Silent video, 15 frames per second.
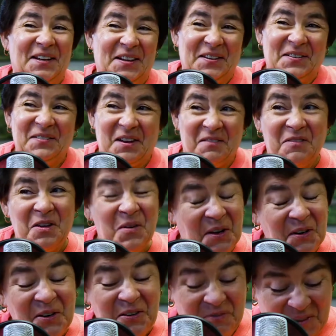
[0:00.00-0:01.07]
uh, a few
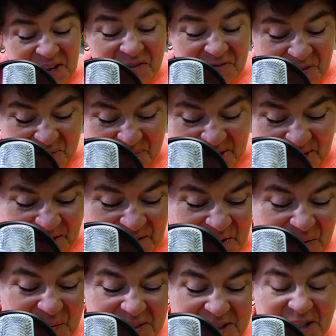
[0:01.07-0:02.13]
hundred feet from here,
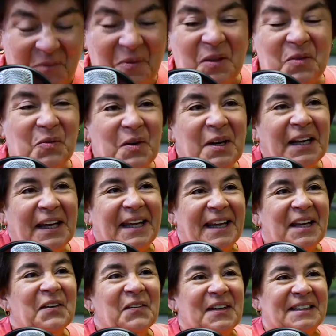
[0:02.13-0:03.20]
there was something really
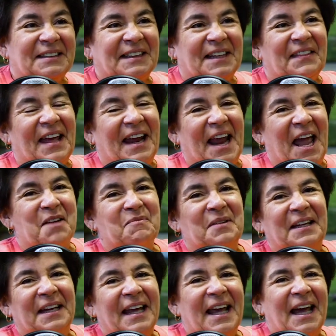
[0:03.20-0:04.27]
interesting that happened.